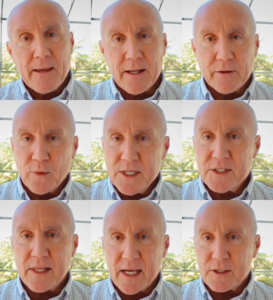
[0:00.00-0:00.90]
now, the
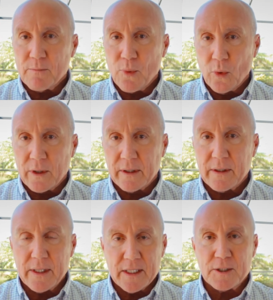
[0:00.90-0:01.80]
reason that's important
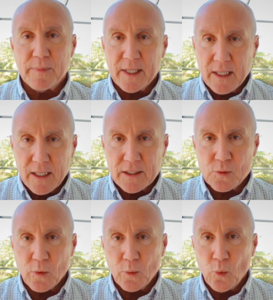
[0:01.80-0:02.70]
is because
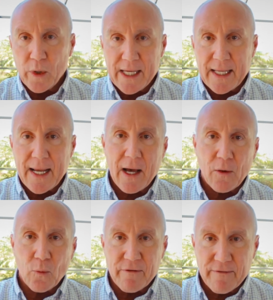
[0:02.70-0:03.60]
when we get
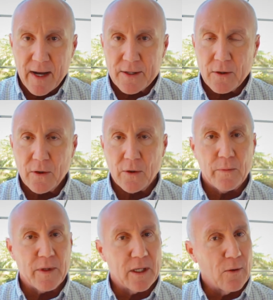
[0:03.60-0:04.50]
out, we find a
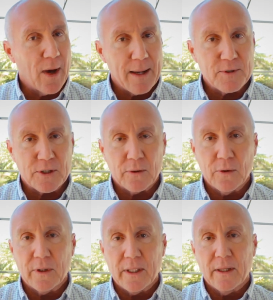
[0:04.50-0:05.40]
home that you
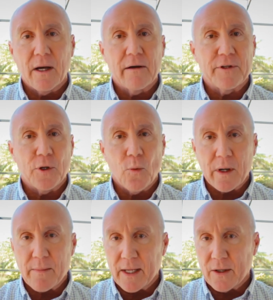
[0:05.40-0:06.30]
absolutely love and you want
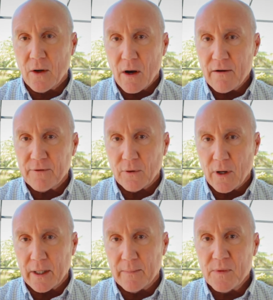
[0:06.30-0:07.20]
to make an offer
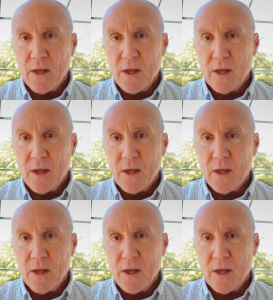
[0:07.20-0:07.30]
on it,